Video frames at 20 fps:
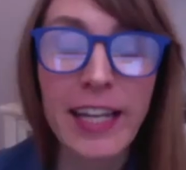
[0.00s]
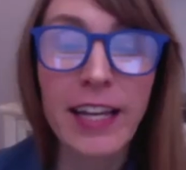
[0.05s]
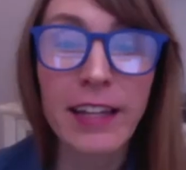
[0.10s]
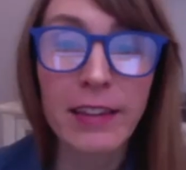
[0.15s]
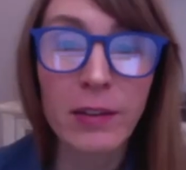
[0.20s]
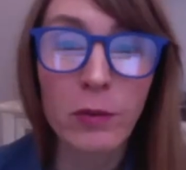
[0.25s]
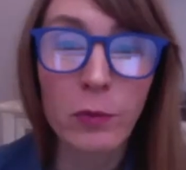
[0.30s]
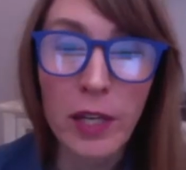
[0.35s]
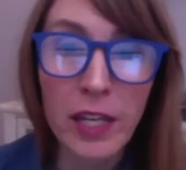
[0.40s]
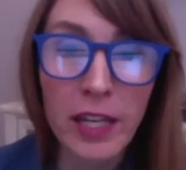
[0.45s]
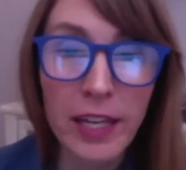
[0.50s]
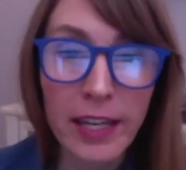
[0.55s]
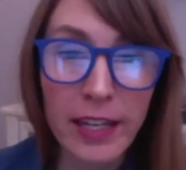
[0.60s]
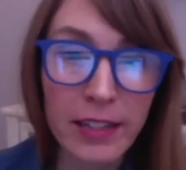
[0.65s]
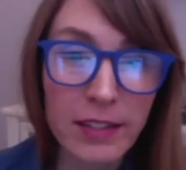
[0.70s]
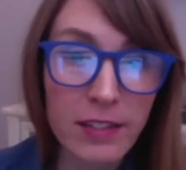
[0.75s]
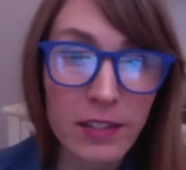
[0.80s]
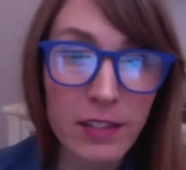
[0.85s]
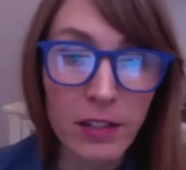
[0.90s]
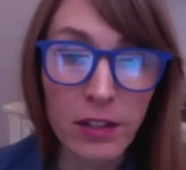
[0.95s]
on the
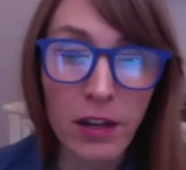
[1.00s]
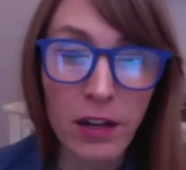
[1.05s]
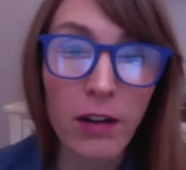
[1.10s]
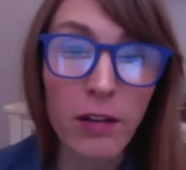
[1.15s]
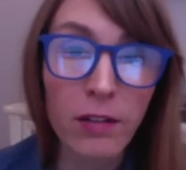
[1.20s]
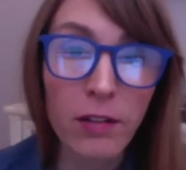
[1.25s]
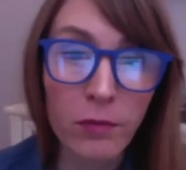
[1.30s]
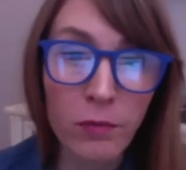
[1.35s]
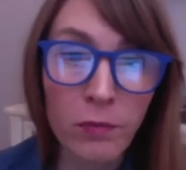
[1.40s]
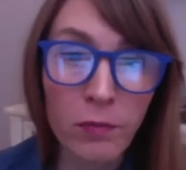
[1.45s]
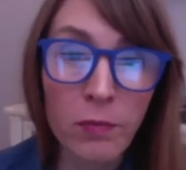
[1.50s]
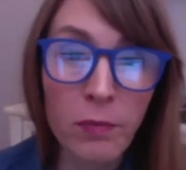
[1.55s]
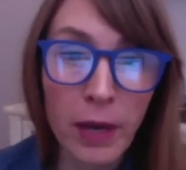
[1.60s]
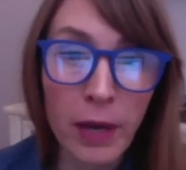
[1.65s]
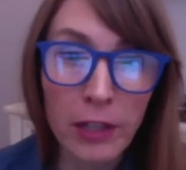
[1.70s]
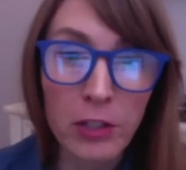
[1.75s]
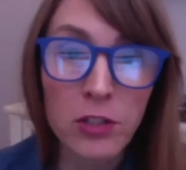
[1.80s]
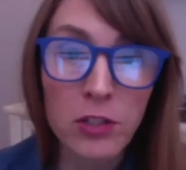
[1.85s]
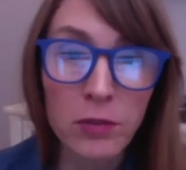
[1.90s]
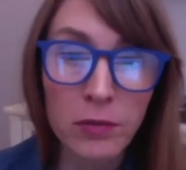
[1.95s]
weekends there
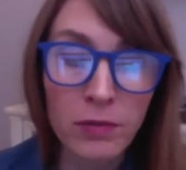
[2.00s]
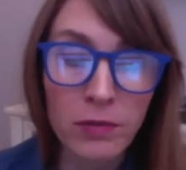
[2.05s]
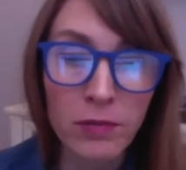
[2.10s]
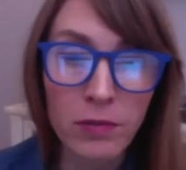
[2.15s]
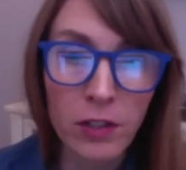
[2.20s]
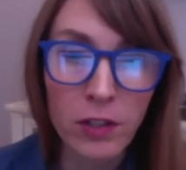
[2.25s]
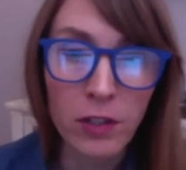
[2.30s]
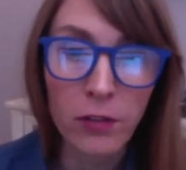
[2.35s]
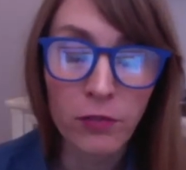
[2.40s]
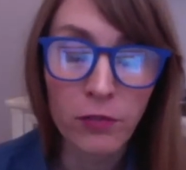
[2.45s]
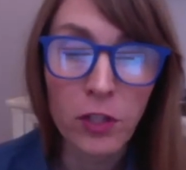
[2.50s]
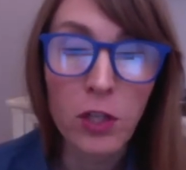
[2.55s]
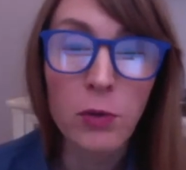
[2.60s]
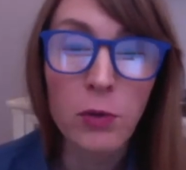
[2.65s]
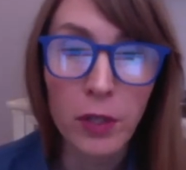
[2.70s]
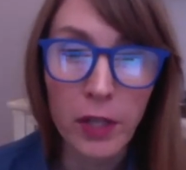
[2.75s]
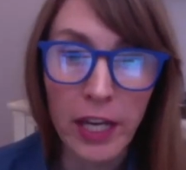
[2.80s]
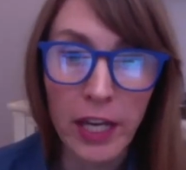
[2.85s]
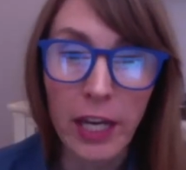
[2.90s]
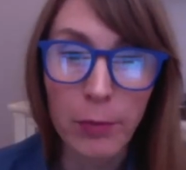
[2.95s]
are
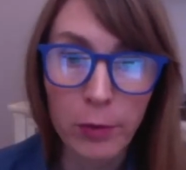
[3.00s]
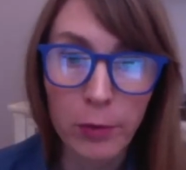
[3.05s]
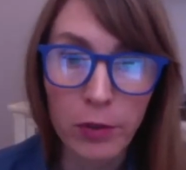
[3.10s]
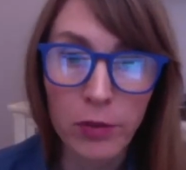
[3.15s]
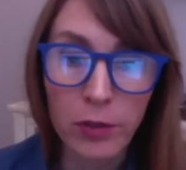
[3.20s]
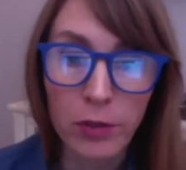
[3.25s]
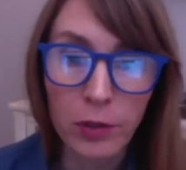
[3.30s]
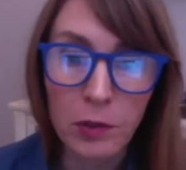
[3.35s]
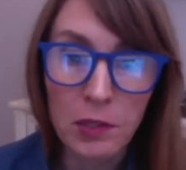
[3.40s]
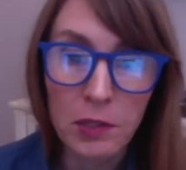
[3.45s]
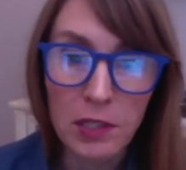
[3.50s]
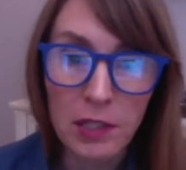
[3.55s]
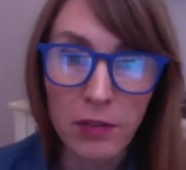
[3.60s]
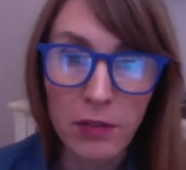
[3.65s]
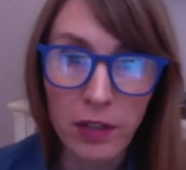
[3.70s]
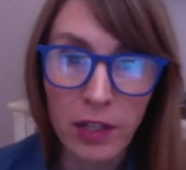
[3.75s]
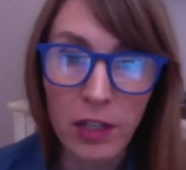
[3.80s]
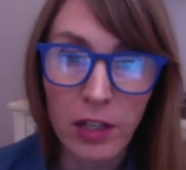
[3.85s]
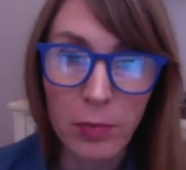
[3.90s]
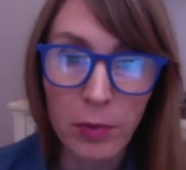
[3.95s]
fewer camera crews
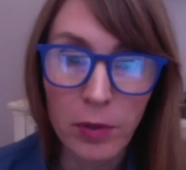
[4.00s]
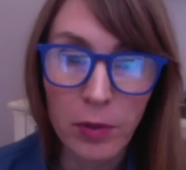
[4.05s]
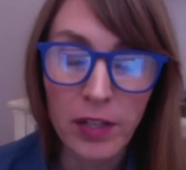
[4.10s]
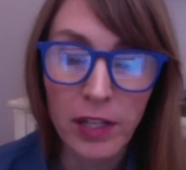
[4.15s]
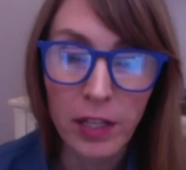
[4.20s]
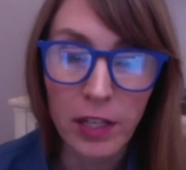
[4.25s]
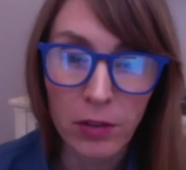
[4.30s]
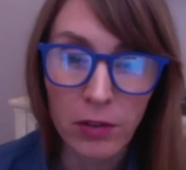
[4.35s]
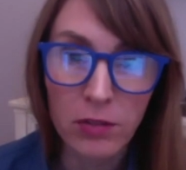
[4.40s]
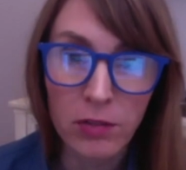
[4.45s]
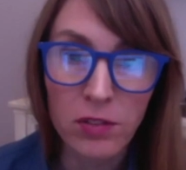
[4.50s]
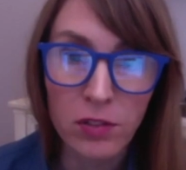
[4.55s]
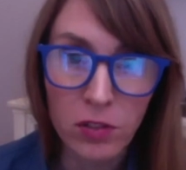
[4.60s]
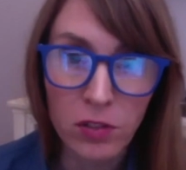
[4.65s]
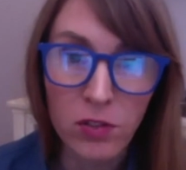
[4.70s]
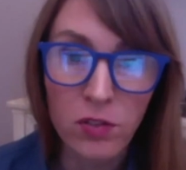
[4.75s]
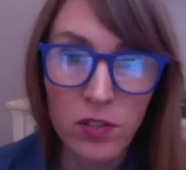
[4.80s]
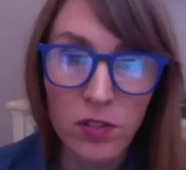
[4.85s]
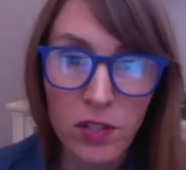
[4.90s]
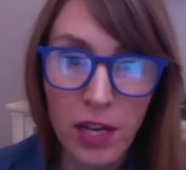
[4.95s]
available, that your
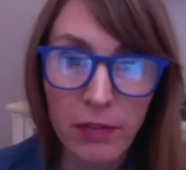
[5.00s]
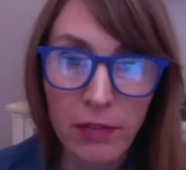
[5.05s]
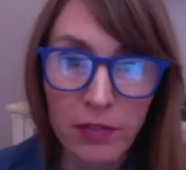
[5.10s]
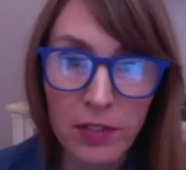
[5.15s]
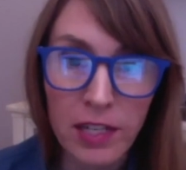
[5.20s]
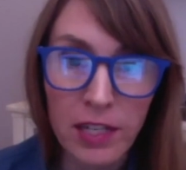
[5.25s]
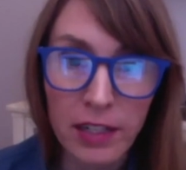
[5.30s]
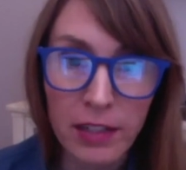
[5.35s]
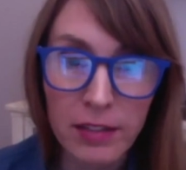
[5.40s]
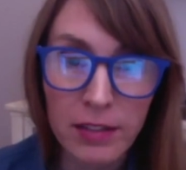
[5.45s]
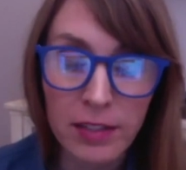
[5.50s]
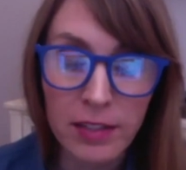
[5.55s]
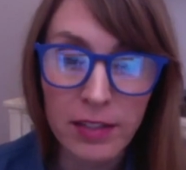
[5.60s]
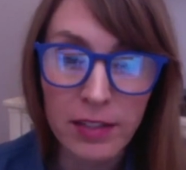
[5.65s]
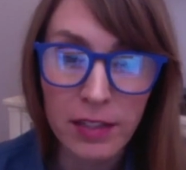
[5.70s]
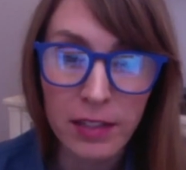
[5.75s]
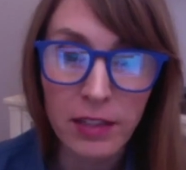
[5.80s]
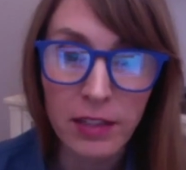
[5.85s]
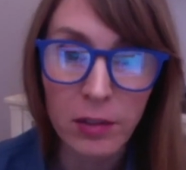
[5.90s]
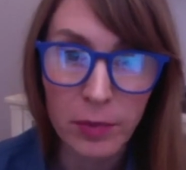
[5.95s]
staff size is
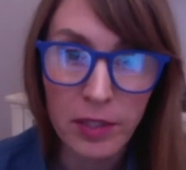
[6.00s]
a little